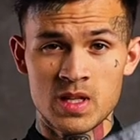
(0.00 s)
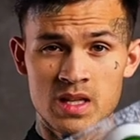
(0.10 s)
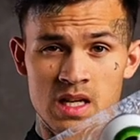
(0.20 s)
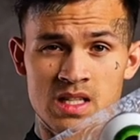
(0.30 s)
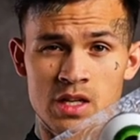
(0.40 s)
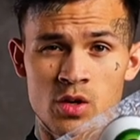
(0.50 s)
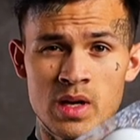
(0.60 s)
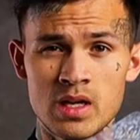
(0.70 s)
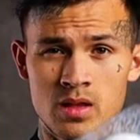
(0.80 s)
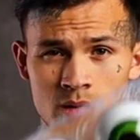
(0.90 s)
And that's how you
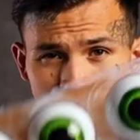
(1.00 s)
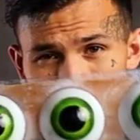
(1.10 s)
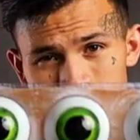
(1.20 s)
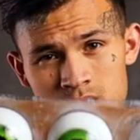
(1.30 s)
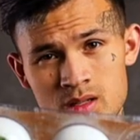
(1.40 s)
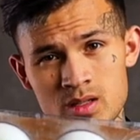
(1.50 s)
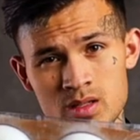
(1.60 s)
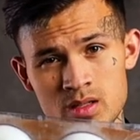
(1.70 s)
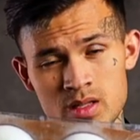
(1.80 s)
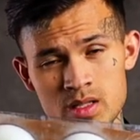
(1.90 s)
make them.
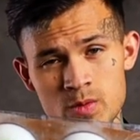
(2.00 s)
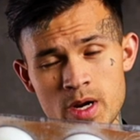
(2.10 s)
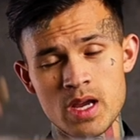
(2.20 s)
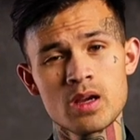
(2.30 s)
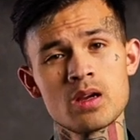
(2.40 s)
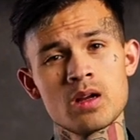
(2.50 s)
This way,